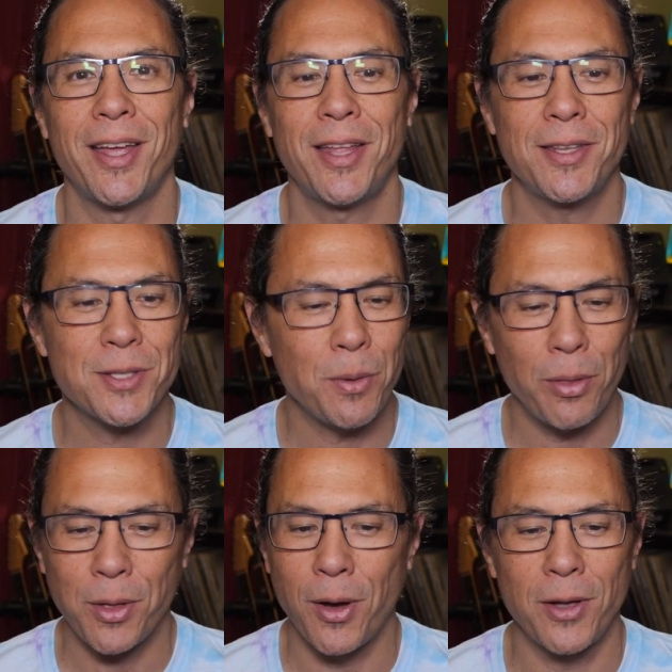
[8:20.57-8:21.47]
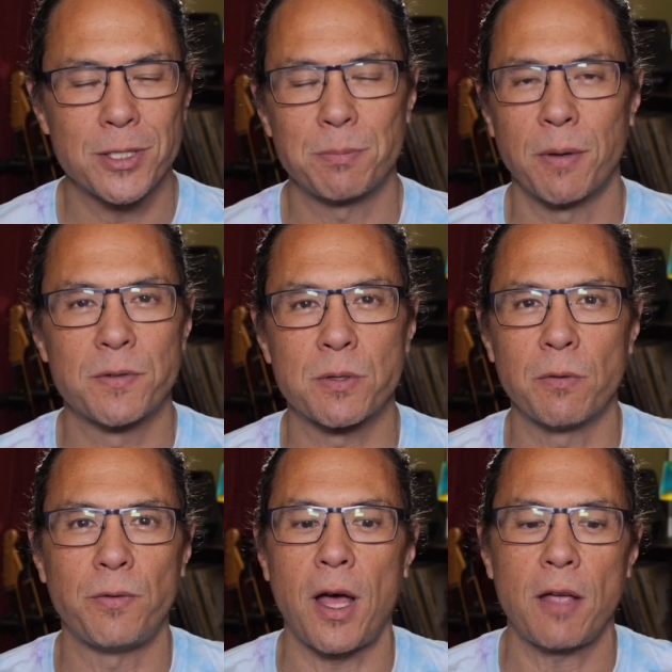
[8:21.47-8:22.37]
And this whole concept of
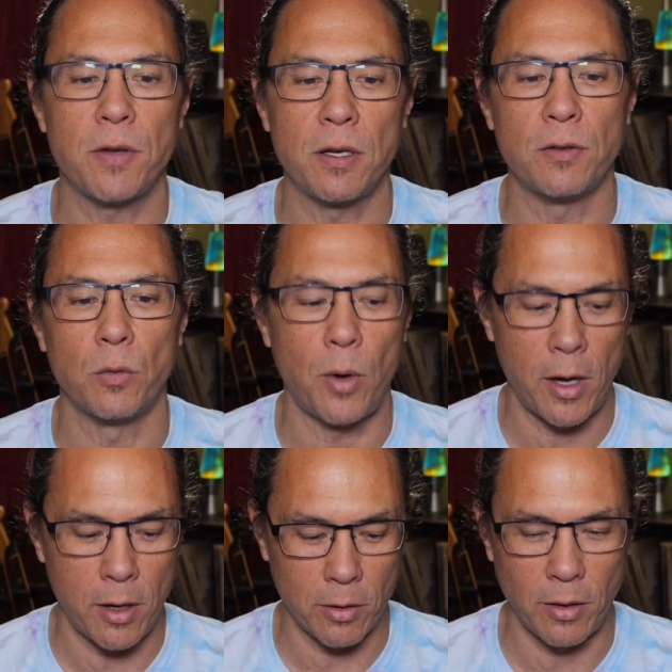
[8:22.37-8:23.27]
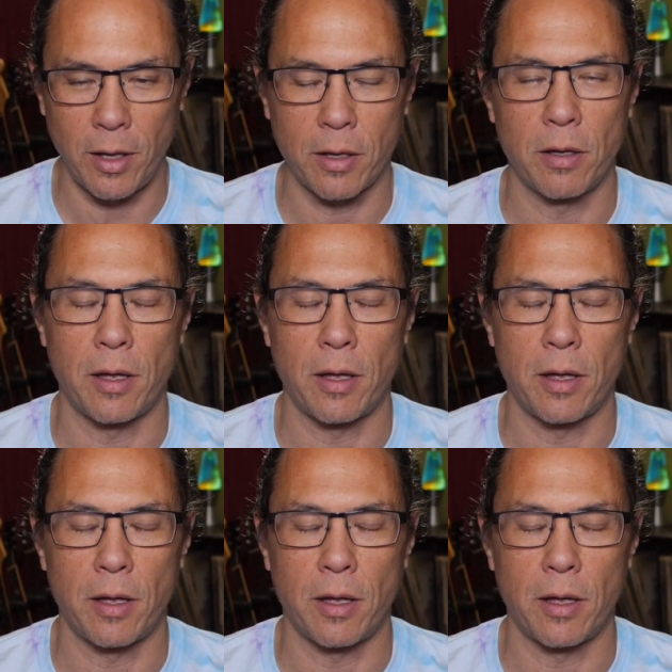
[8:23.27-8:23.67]
surviving in the wild, like